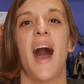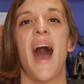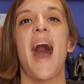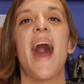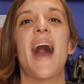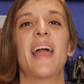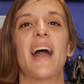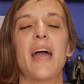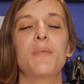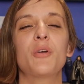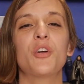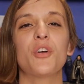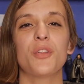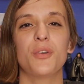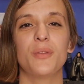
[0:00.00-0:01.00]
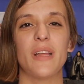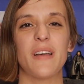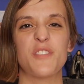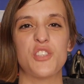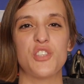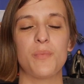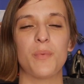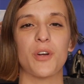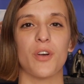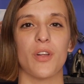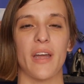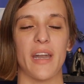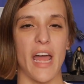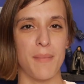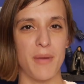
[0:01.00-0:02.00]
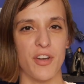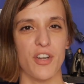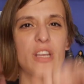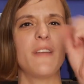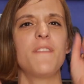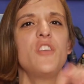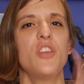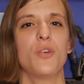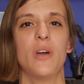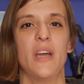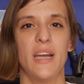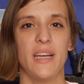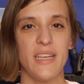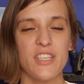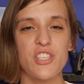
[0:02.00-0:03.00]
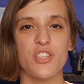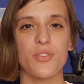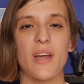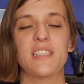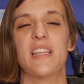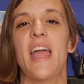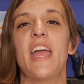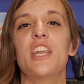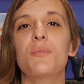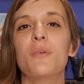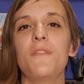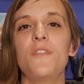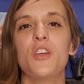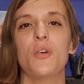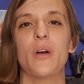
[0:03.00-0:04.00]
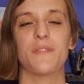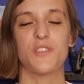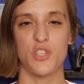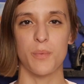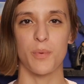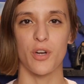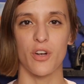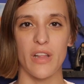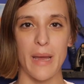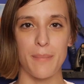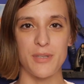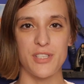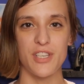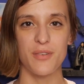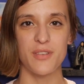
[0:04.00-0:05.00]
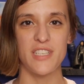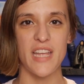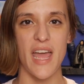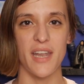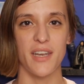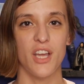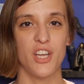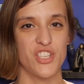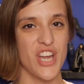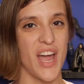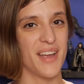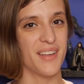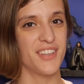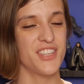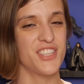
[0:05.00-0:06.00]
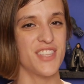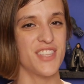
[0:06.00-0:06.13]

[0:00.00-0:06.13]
Hi, I'm a girl who loves Supergirl, and I'm here to give you Easter eggs and a review of Supergirl Episode 10, Childish